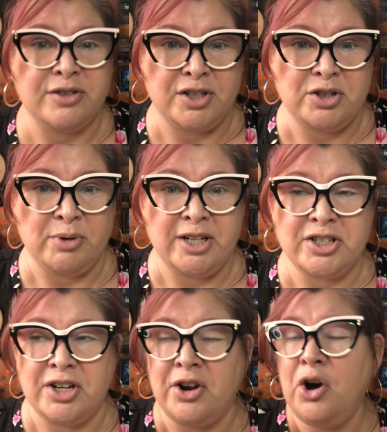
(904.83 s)

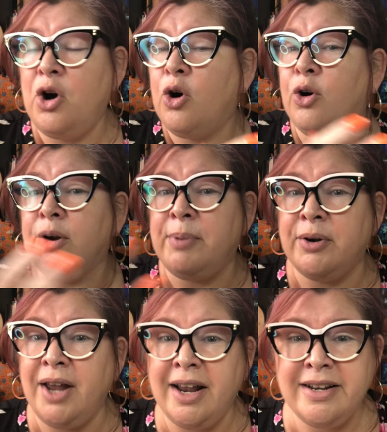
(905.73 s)
situation or
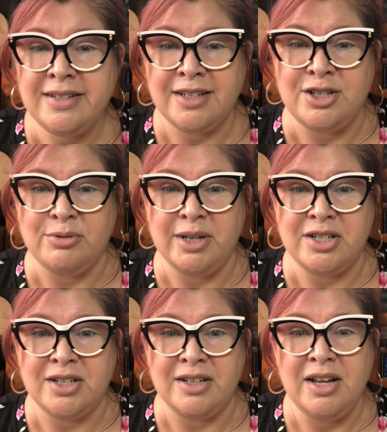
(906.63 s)
about any
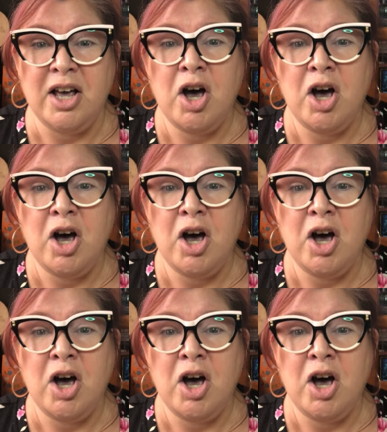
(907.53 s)
situation.